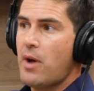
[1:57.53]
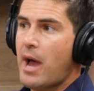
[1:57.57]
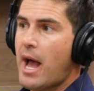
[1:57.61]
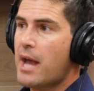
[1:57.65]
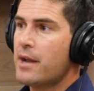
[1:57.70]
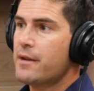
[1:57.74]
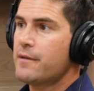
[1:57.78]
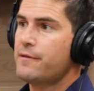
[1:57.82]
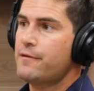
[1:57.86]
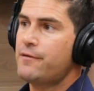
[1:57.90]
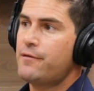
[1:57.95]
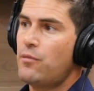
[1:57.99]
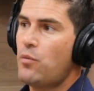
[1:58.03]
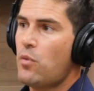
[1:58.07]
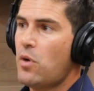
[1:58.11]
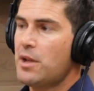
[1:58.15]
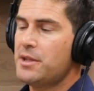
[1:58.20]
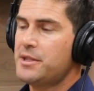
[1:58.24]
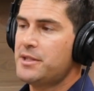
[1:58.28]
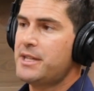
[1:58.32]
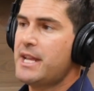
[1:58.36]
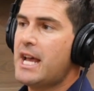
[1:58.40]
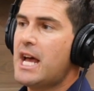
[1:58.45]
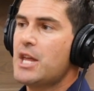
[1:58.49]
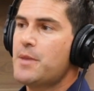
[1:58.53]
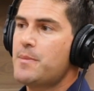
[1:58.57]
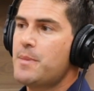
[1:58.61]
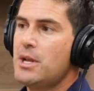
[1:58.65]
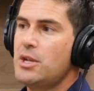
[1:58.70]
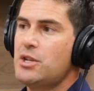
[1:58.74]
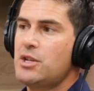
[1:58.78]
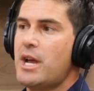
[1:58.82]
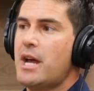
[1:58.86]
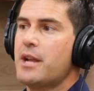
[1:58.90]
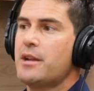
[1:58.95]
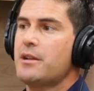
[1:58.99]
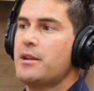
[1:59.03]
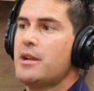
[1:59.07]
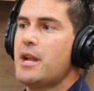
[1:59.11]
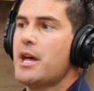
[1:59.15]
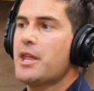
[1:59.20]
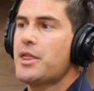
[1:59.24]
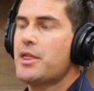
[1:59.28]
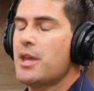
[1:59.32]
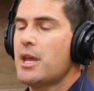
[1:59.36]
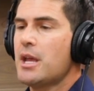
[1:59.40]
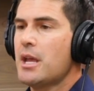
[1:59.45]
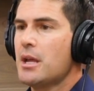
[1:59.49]
out of one South Beach, out of
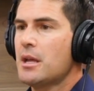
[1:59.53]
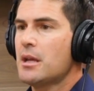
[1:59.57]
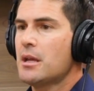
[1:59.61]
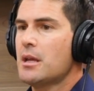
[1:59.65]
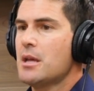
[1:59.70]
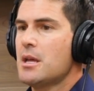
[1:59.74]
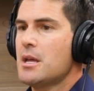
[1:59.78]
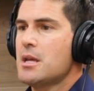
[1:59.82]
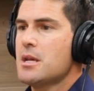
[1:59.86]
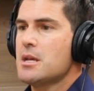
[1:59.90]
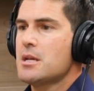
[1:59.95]
nothing.